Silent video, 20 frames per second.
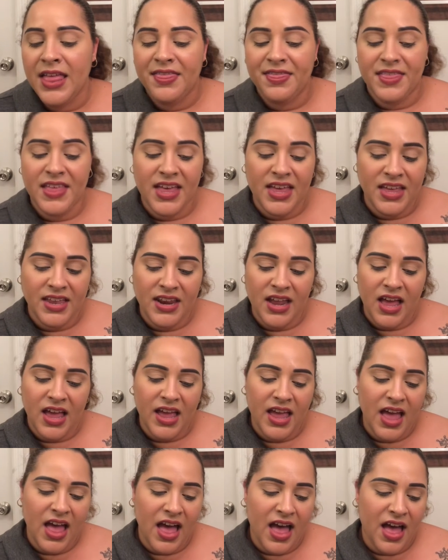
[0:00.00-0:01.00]
Then I
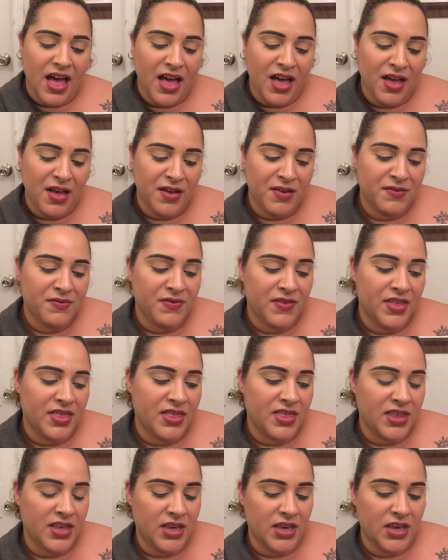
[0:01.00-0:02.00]
have
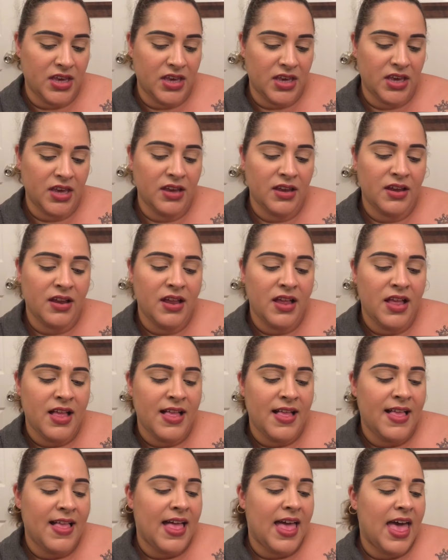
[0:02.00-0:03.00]
the
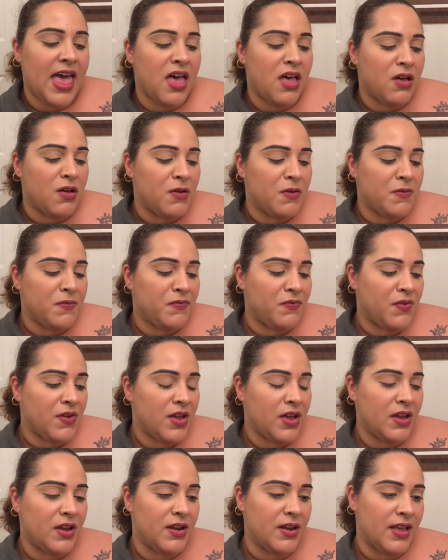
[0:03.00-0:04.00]
e.l.f.
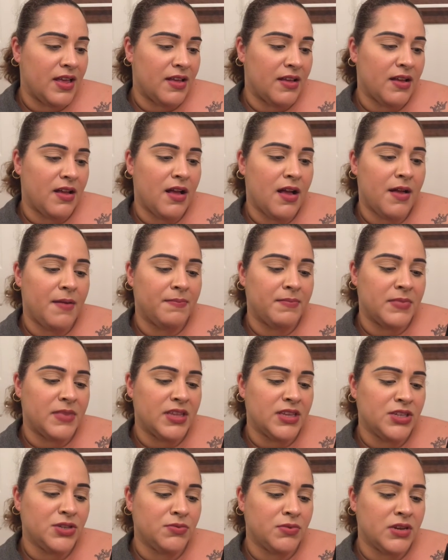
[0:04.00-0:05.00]

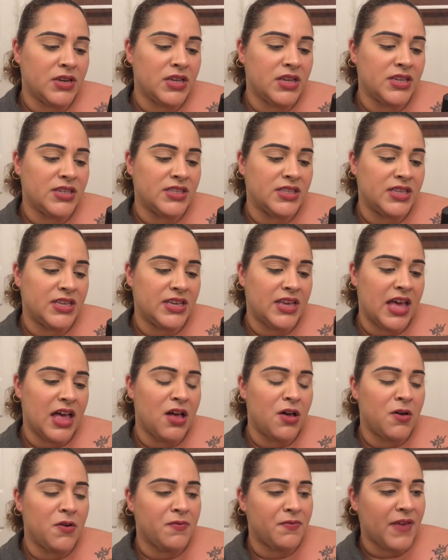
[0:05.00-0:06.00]
This one is the
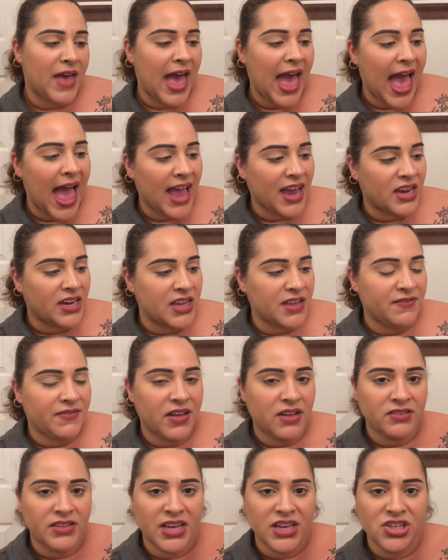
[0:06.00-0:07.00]
e.l.f. Acne
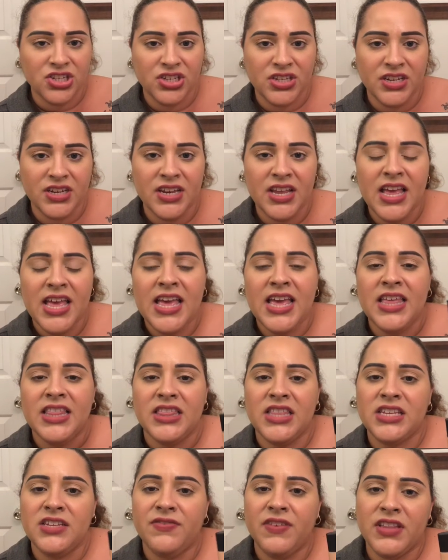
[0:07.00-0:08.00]
Foundation.
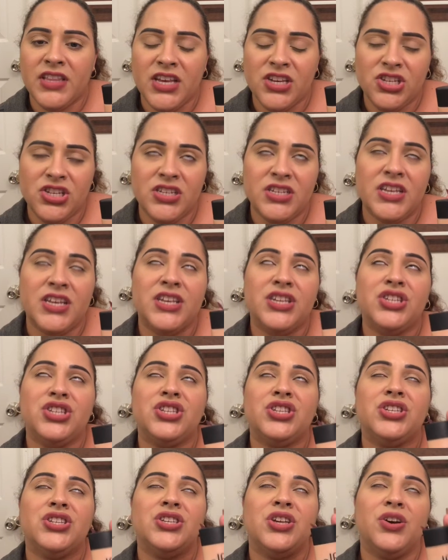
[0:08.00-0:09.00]
This foundation is
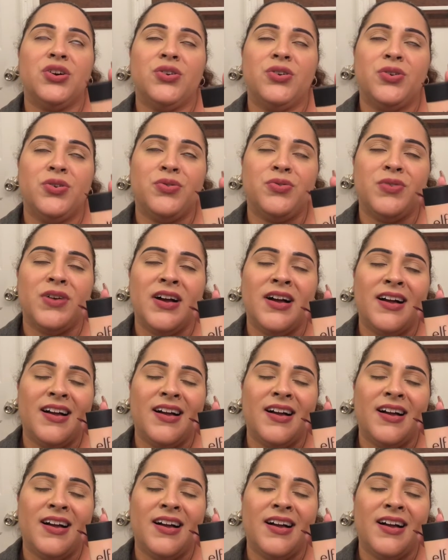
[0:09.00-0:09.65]
so